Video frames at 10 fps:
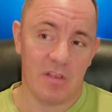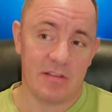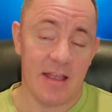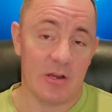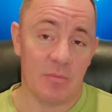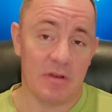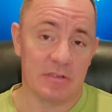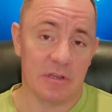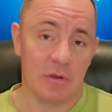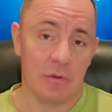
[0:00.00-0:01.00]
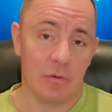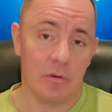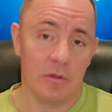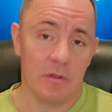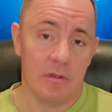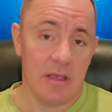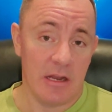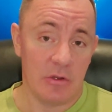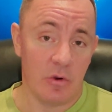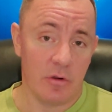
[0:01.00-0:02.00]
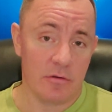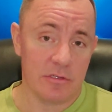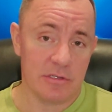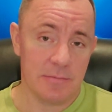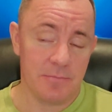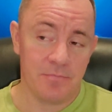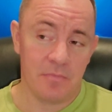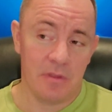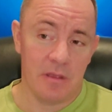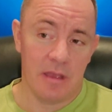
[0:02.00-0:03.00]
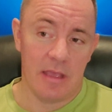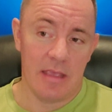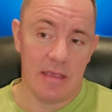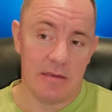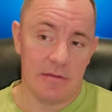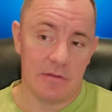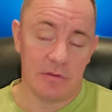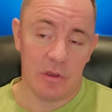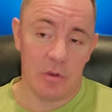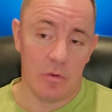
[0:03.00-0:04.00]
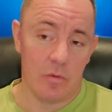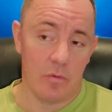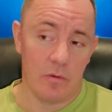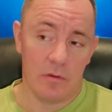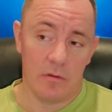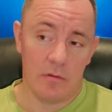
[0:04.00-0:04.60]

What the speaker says: Sacramento headquarters. And so